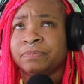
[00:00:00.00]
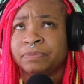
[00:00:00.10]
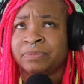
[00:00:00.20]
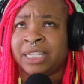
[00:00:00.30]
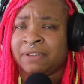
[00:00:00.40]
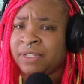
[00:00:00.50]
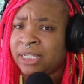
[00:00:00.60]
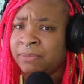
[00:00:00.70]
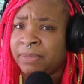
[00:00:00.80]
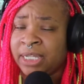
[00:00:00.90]

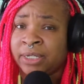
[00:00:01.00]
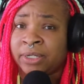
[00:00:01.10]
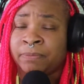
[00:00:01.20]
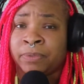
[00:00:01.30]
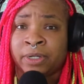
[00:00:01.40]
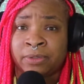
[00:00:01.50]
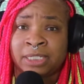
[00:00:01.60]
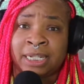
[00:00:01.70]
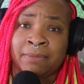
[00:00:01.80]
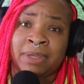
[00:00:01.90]
definitely a big pro
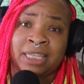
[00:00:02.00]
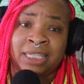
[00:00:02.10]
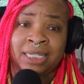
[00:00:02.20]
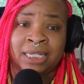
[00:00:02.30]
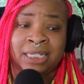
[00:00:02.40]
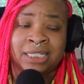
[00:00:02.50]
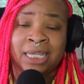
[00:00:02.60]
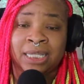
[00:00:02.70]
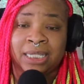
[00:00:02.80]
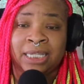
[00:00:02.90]
to that method
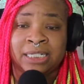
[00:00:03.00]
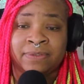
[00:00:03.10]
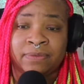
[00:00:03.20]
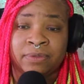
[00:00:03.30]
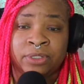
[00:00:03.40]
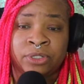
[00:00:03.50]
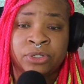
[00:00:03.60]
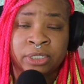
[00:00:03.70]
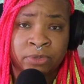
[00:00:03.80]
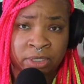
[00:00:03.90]
is
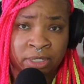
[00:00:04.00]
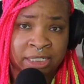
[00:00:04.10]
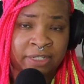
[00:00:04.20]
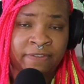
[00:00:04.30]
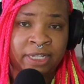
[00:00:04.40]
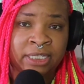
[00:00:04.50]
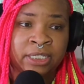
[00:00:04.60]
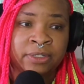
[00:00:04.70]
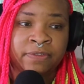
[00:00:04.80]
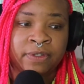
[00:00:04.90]
usually more cost
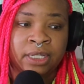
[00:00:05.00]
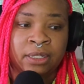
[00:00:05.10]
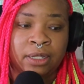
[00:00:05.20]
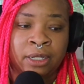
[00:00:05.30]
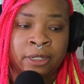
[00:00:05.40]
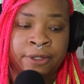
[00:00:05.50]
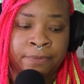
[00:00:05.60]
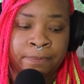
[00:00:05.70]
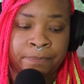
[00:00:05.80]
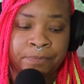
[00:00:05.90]
effective.
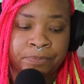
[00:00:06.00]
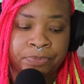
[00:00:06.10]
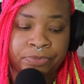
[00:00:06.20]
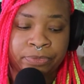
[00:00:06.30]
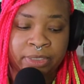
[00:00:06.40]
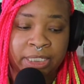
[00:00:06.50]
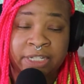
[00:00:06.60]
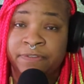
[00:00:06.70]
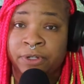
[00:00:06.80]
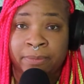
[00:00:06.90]
Um,
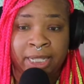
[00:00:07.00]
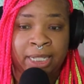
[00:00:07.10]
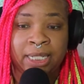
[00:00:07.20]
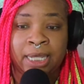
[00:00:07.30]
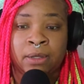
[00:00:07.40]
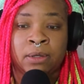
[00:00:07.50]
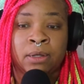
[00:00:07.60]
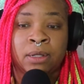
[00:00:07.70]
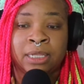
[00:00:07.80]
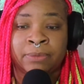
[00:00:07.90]
if you're paying at
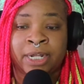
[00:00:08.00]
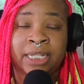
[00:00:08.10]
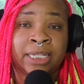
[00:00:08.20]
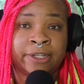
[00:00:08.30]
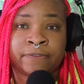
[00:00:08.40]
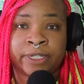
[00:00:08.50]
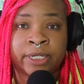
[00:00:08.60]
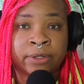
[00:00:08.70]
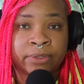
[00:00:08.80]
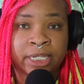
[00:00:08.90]
all, right? Like Free
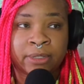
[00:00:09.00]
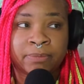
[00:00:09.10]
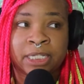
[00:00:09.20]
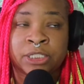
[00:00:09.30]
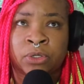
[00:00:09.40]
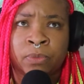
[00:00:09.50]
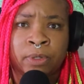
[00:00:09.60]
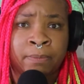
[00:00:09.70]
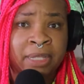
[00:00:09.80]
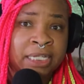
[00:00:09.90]
Code Camp is an
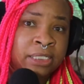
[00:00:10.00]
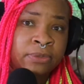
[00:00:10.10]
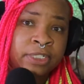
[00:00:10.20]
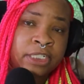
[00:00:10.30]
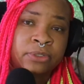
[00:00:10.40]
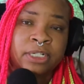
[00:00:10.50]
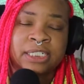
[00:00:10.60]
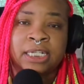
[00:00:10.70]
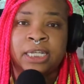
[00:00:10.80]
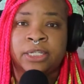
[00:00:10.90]
amazing
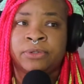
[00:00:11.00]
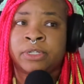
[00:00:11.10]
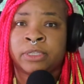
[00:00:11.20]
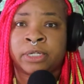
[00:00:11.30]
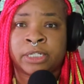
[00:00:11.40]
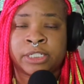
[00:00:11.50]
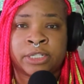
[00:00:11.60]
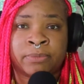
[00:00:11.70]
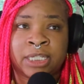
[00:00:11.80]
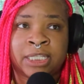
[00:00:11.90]
resource. You can learn
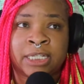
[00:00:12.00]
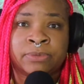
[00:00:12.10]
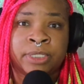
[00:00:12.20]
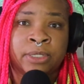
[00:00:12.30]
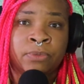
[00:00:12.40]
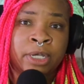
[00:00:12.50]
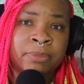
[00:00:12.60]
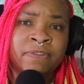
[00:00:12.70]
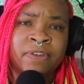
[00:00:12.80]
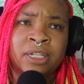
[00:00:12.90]
so many things within
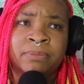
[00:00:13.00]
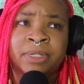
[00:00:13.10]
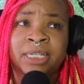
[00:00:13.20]
web development. They